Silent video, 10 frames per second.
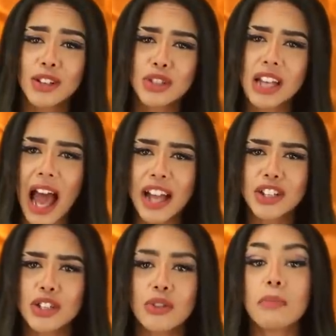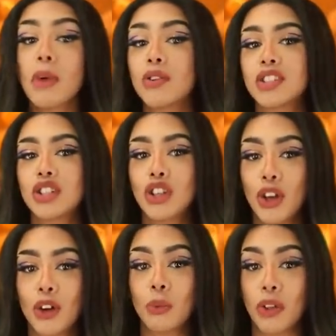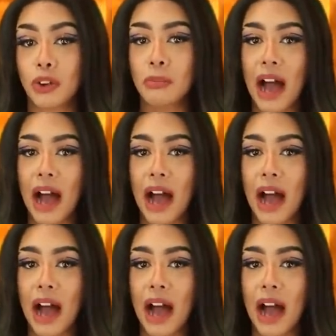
so she had to do the most that she could with her